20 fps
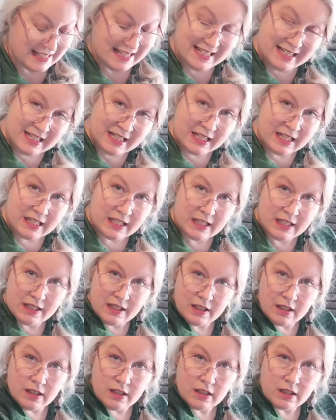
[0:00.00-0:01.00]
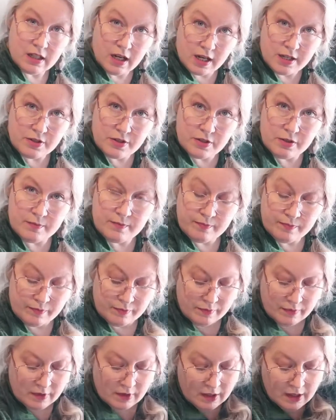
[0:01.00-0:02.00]
in costume.
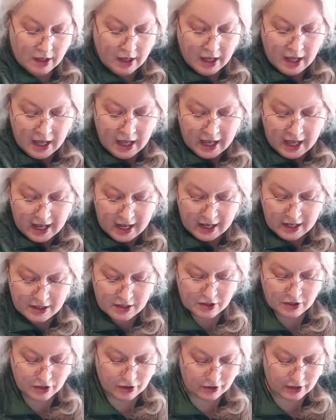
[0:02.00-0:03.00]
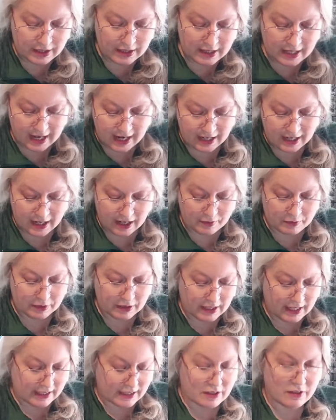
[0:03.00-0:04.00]
And during that, I would
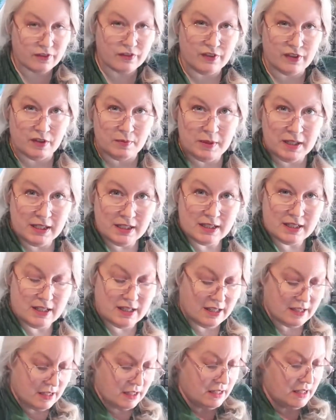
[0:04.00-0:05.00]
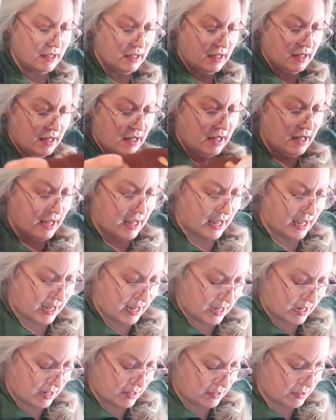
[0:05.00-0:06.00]
like to film it
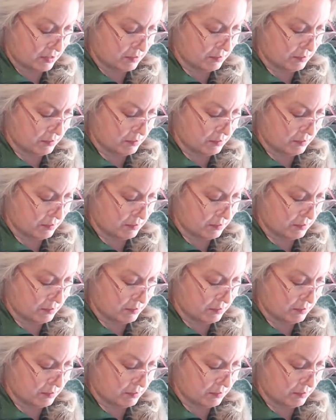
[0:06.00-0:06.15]
and